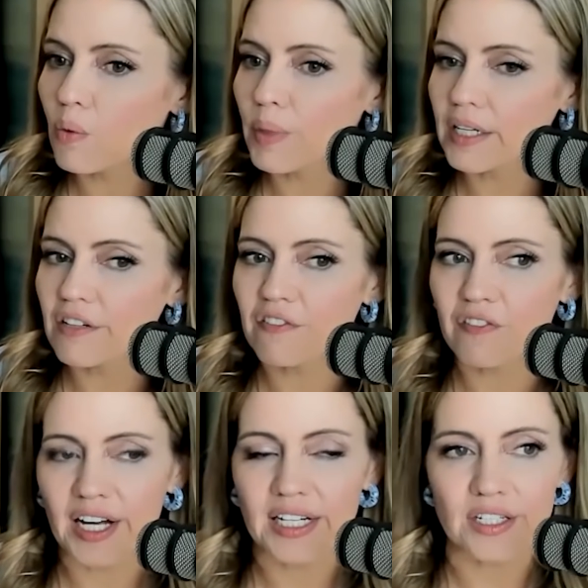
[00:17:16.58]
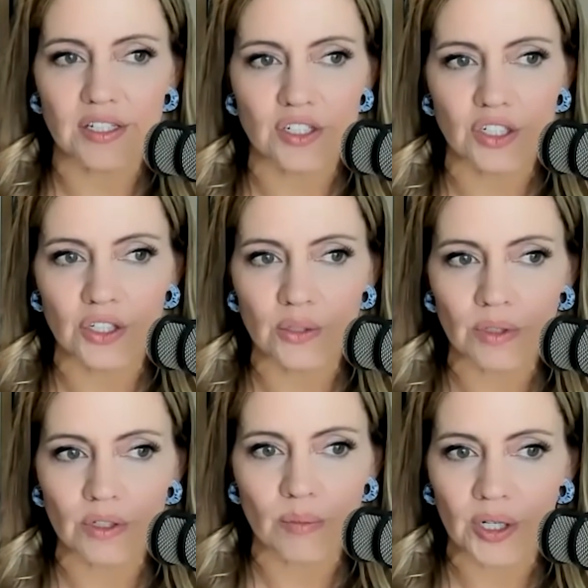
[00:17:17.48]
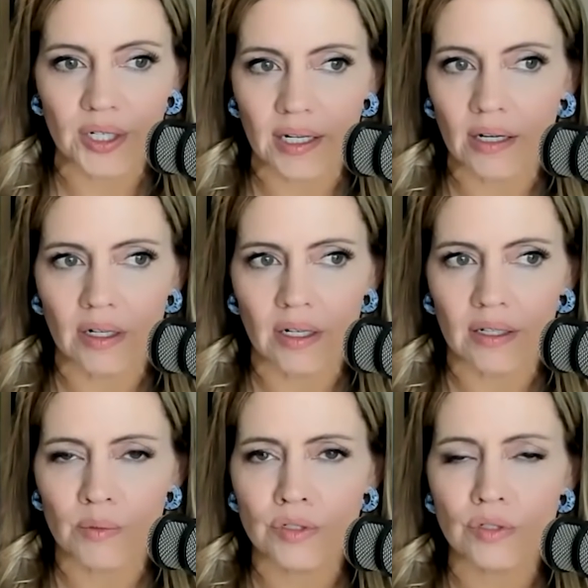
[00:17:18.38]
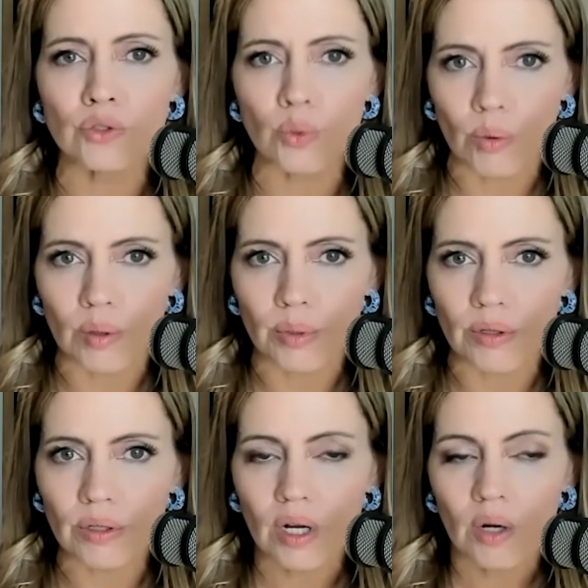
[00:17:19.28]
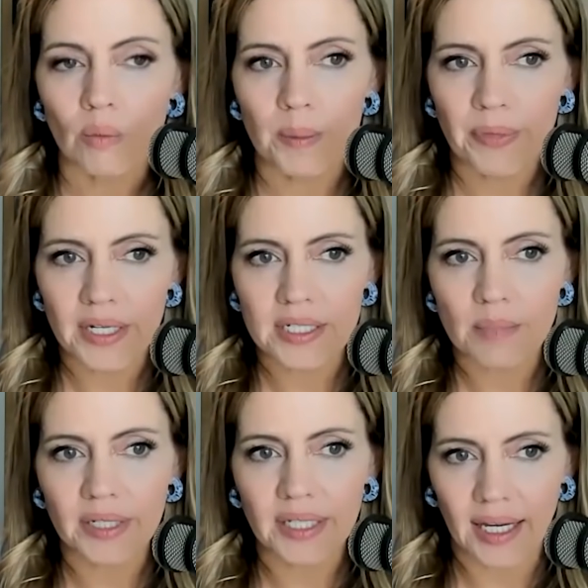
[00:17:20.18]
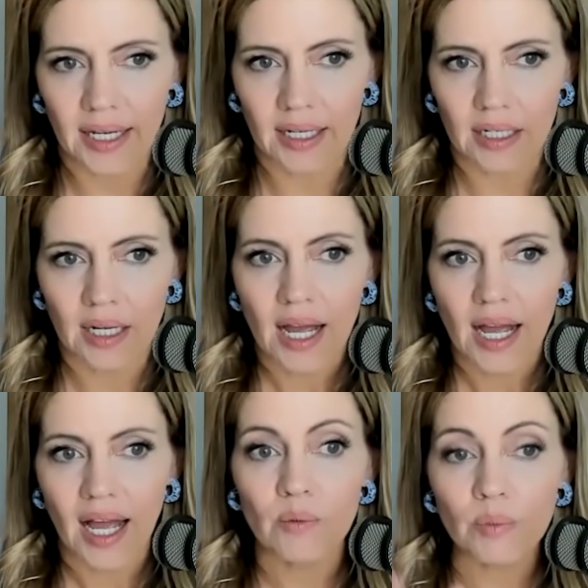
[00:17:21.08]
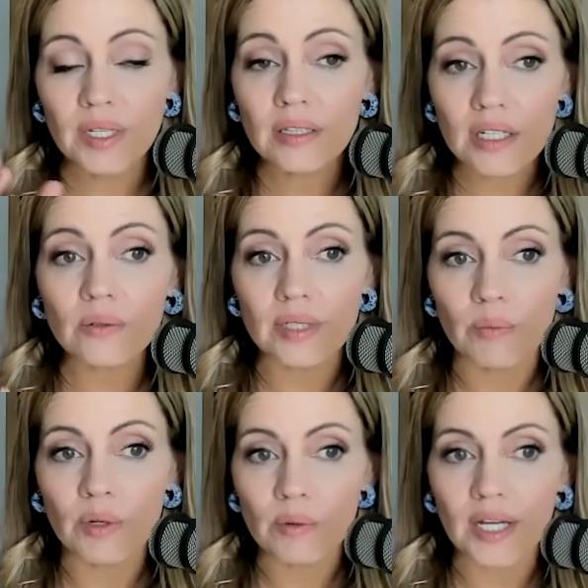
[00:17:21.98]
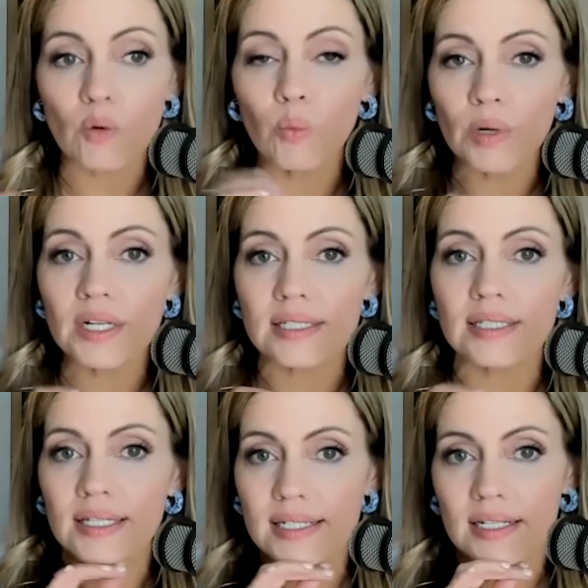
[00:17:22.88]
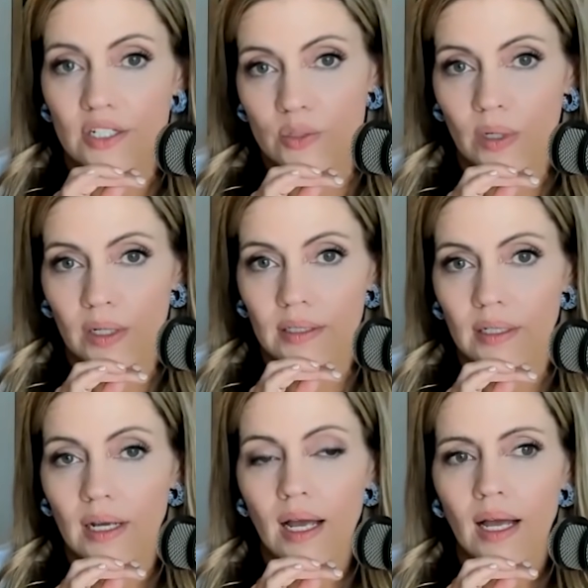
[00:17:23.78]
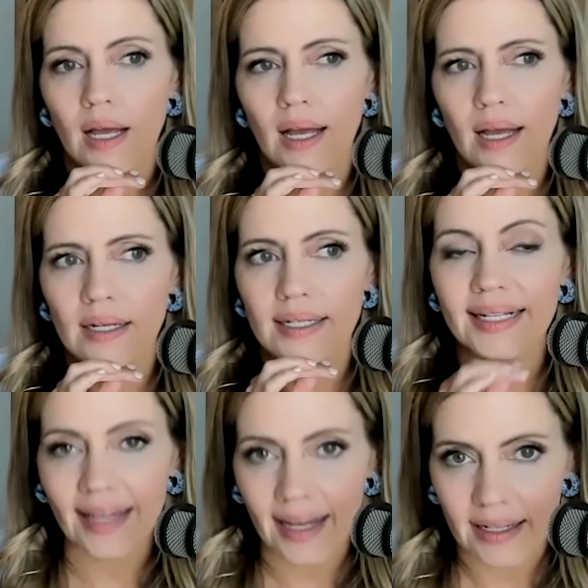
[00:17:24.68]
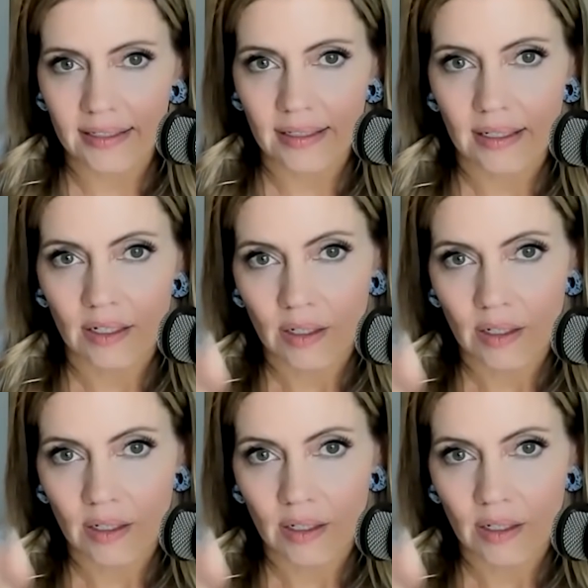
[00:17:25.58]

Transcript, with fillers: we had to find this cute little market area that was adorable. Mm-hmm. We picked up a can and we literally we were like, "What is the easiest one?" And again,